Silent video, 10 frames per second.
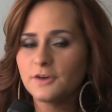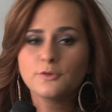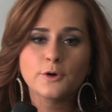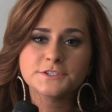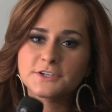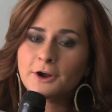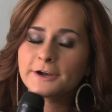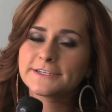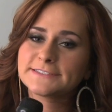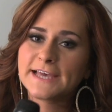Of course, an
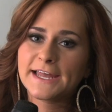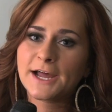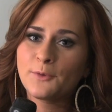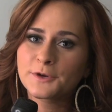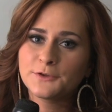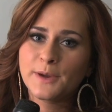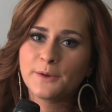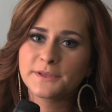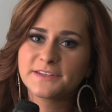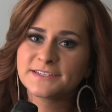artist that I want to
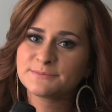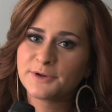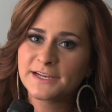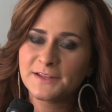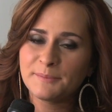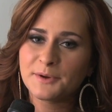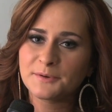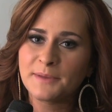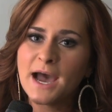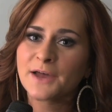duet with is Miranda
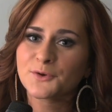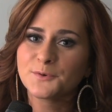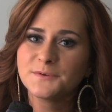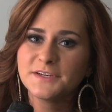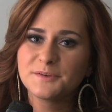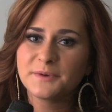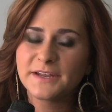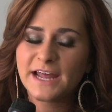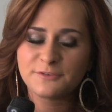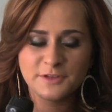Lambert, my idol.
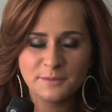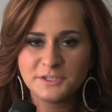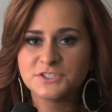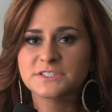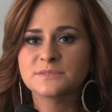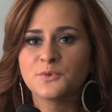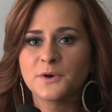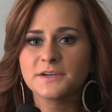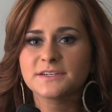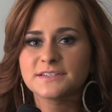But after that, be Justin
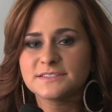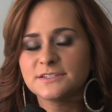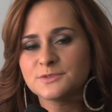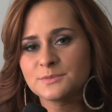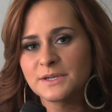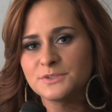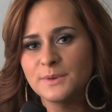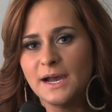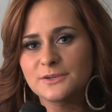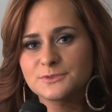Moore, because those are my
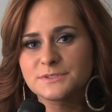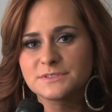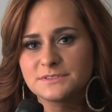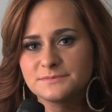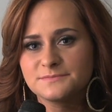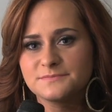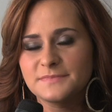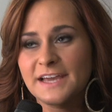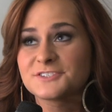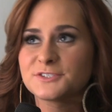two idols.
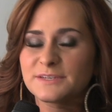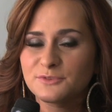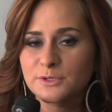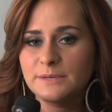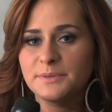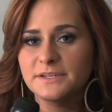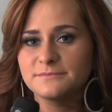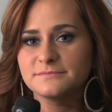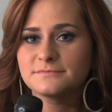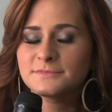I actually have three, but
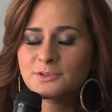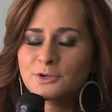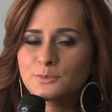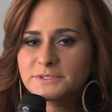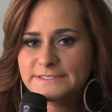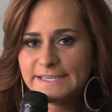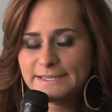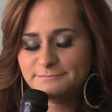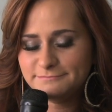the third one's dead.